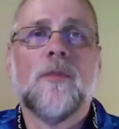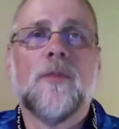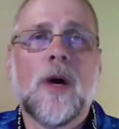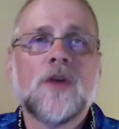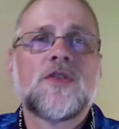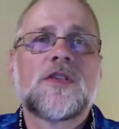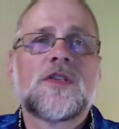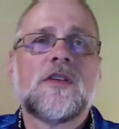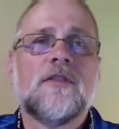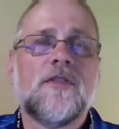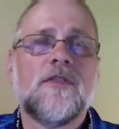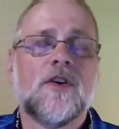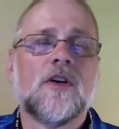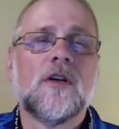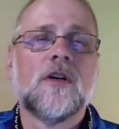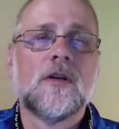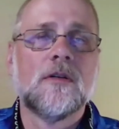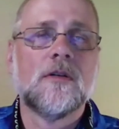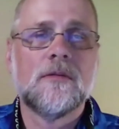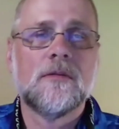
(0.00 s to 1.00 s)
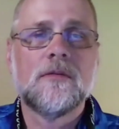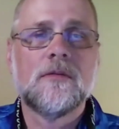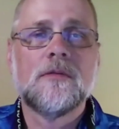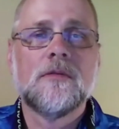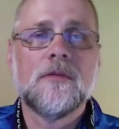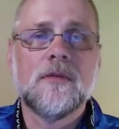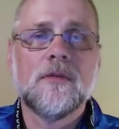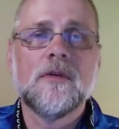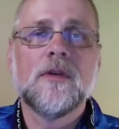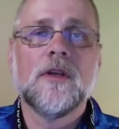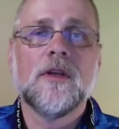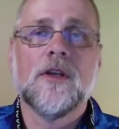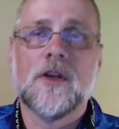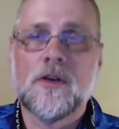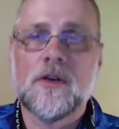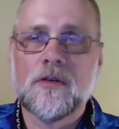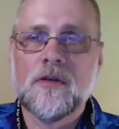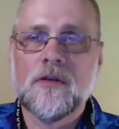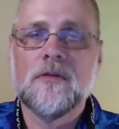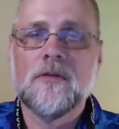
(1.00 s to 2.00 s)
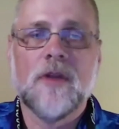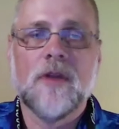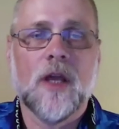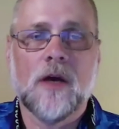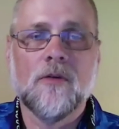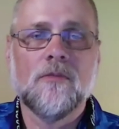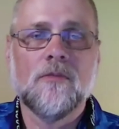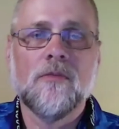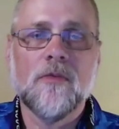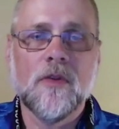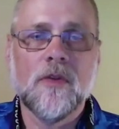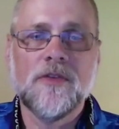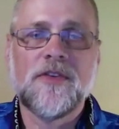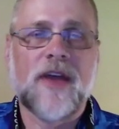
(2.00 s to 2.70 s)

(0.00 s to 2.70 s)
for most of your your you know